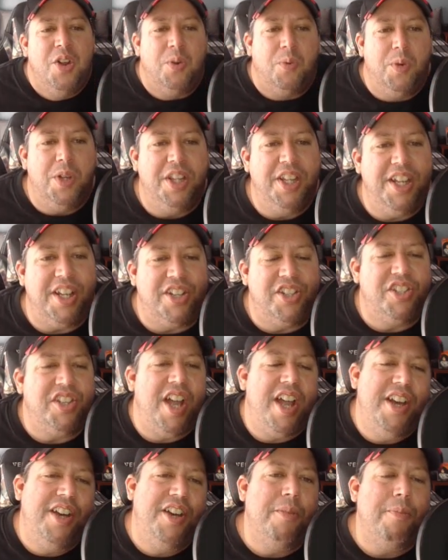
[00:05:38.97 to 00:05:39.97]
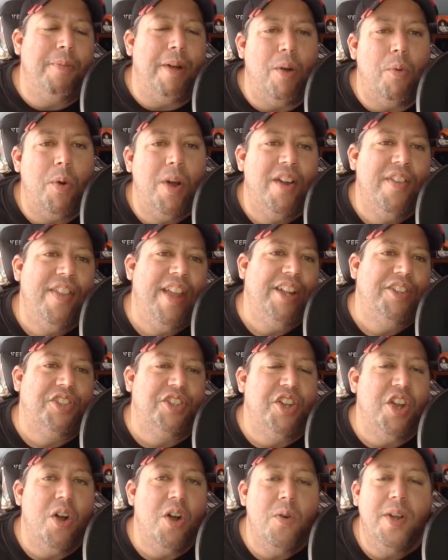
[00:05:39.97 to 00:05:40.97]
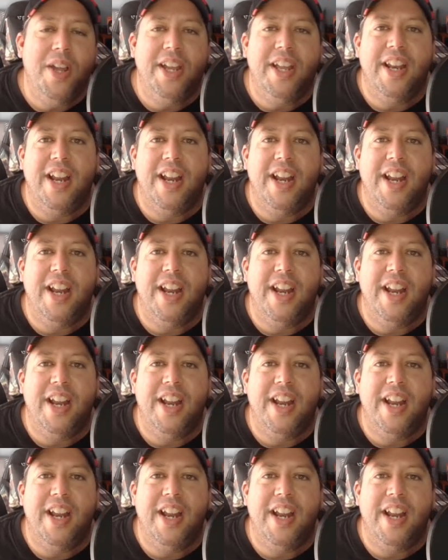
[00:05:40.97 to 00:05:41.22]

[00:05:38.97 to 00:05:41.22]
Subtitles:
really excited about where that's going,